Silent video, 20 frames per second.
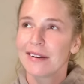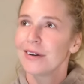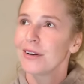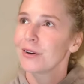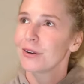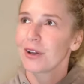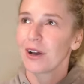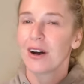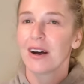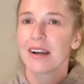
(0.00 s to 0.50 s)

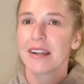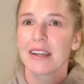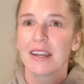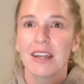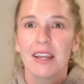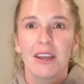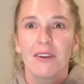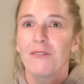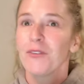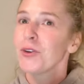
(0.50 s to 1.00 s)
a
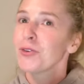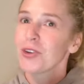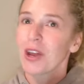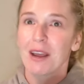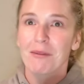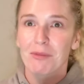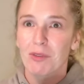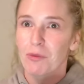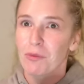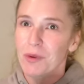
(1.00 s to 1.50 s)
few
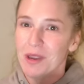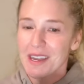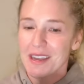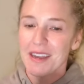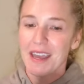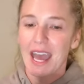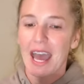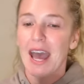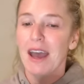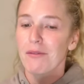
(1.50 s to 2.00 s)
times a week
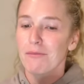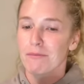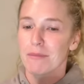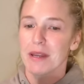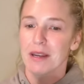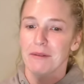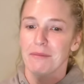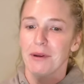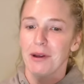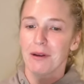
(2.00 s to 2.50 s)
at
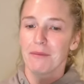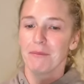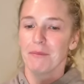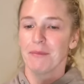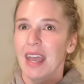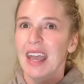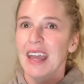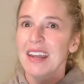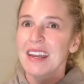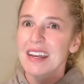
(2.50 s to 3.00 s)
minimum,
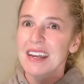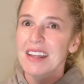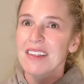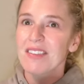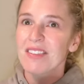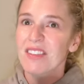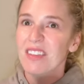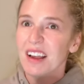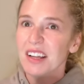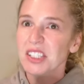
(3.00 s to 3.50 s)
and it is
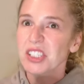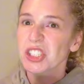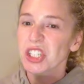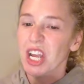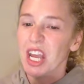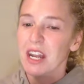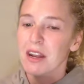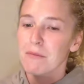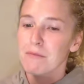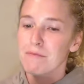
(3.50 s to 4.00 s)
such
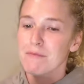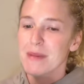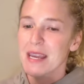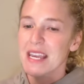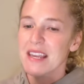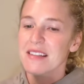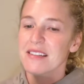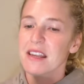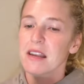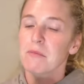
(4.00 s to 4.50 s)
an
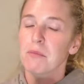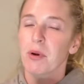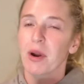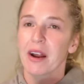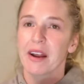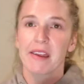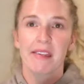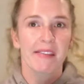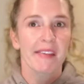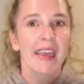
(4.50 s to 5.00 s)
amazing
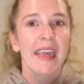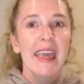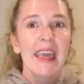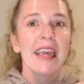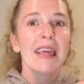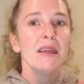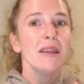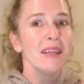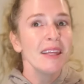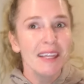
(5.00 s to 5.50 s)
price.
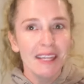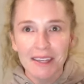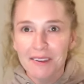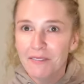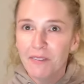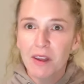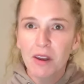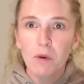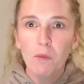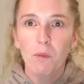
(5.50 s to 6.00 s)

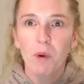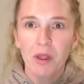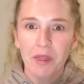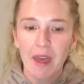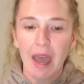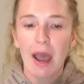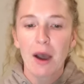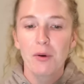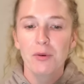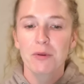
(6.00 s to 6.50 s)
Even
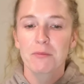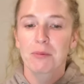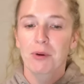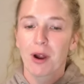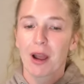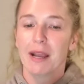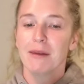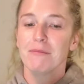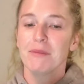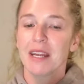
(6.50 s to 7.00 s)
without
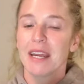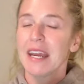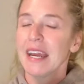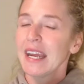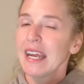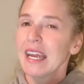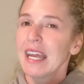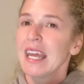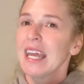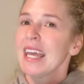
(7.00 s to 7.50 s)
Prime
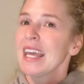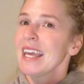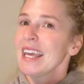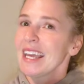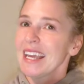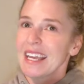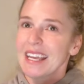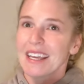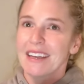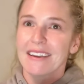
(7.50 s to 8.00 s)
Day,
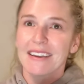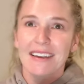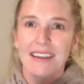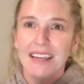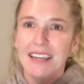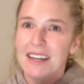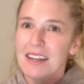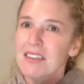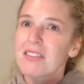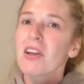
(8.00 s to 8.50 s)

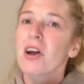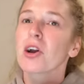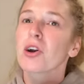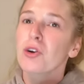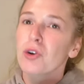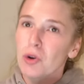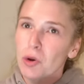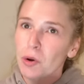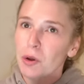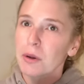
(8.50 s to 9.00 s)
it is a
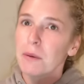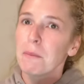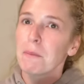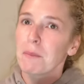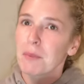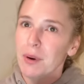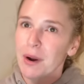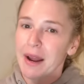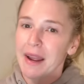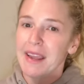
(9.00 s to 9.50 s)
good
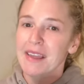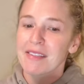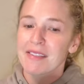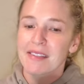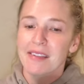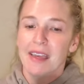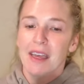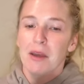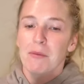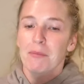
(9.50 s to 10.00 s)
price,
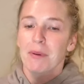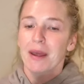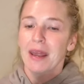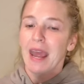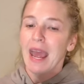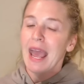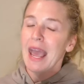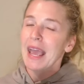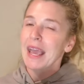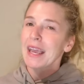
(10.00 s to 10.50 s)
but
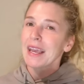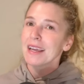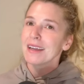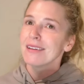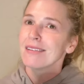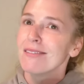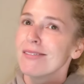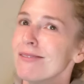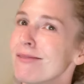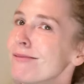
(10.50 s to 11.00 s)
hey,
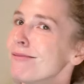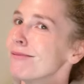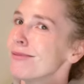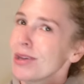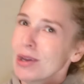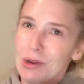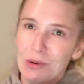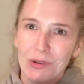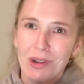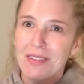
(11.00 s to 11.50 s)

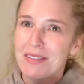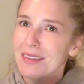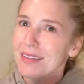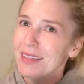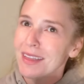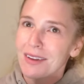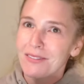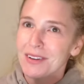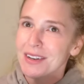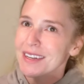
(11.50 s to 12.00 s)
who doesn't
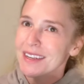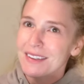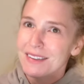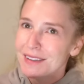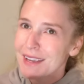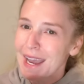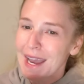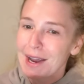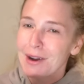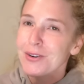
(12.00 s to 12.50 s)
love a
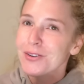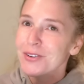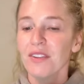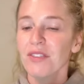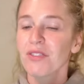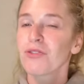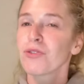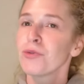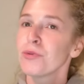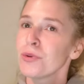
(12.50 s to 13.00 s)
discount?
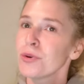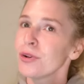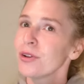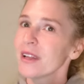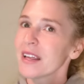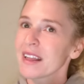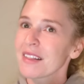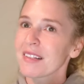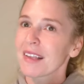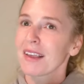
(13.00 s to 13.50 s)
tool
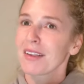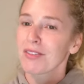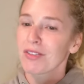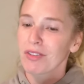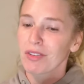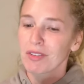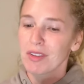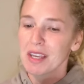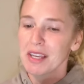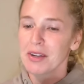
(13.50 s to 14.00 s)
is a
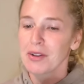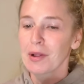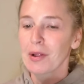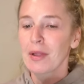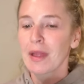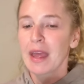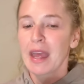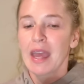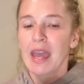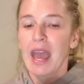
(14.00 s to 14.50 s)
steal
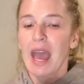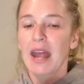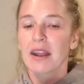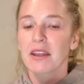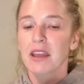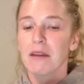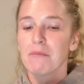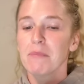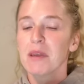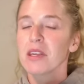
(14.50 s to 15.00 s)
and
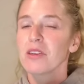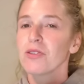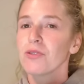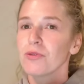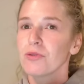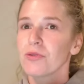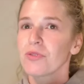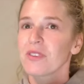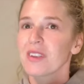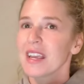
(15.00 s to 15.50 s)
can be
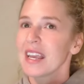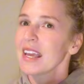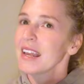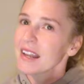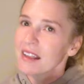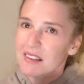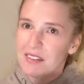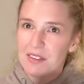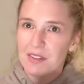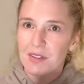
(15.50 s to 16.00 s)
used in
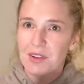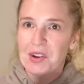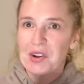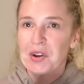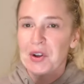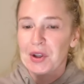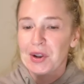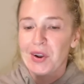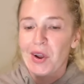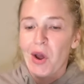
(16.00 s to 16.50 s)
a
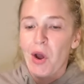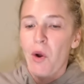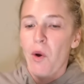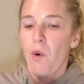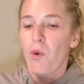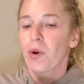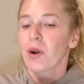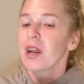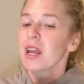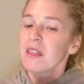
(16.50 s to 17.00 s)
salon
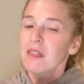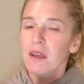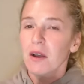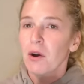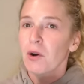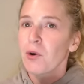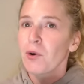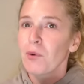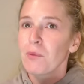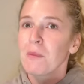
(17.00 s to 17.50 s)
or in the
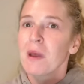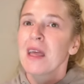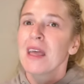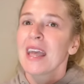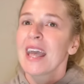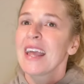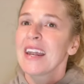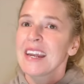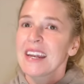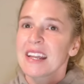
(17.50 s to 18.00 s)
home,
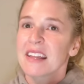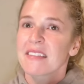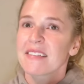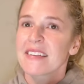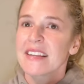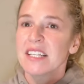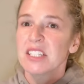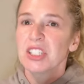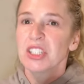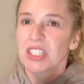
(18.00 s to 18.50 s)
and it is
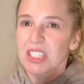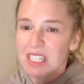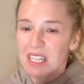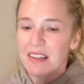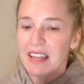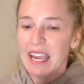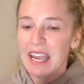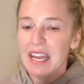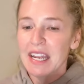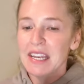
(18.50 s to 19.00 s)
the
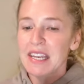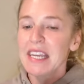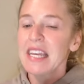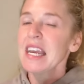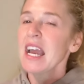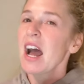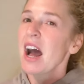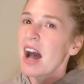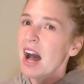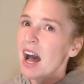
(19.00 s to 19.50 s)
Shelandy
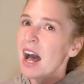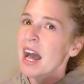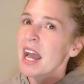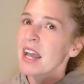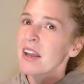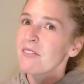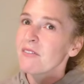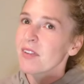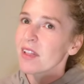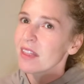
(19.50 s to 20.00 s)

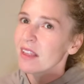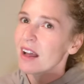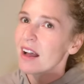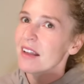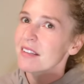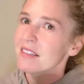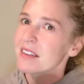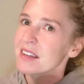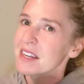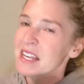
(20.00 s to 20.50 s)
High
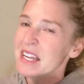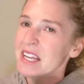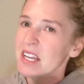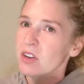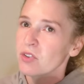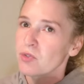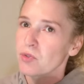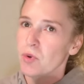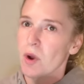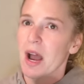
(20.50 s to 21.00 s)
Velocity
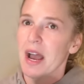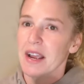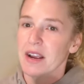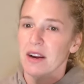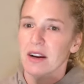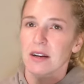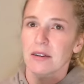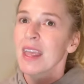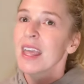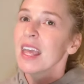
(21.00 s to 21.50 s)

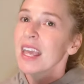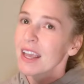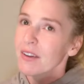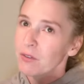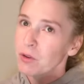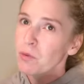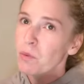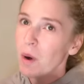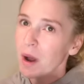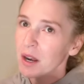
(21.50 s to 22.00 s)
Dryer. If
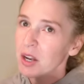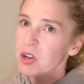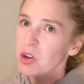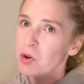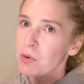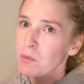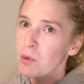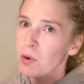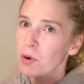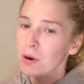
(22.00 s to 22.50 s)
you want to
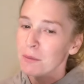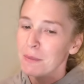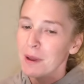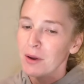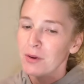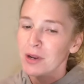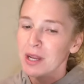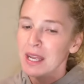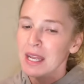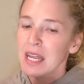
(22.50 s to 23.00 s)
know more
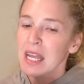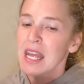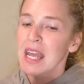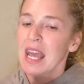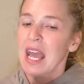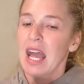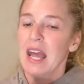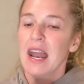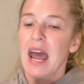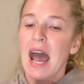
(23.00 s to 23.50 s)
about it
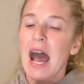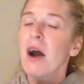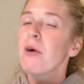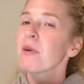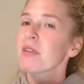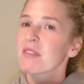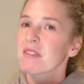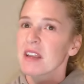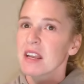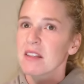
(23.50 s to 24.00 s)
and how
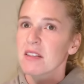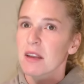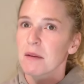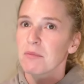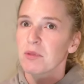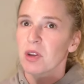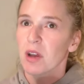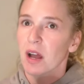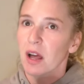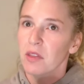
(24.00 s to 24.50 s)
it stands up
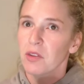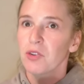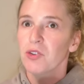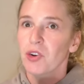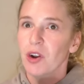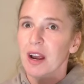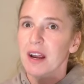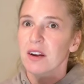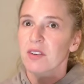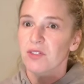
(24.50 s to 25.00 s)
to other
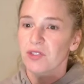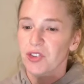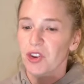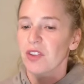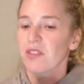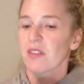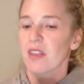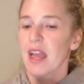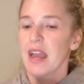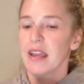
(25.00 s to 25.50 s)
dryers
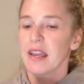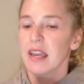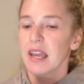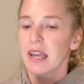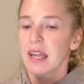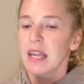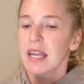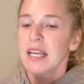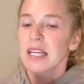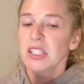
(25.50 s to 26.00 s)
just like
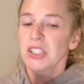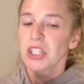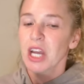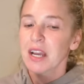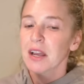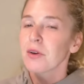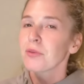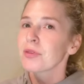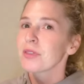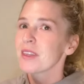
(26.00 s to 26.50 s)
it, check
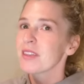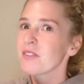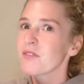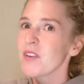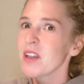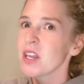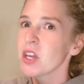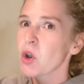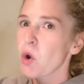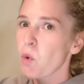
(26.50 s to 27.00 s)
out this
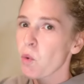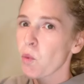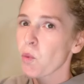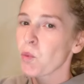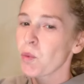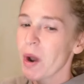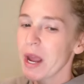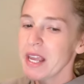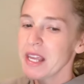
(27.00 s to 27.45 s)
video right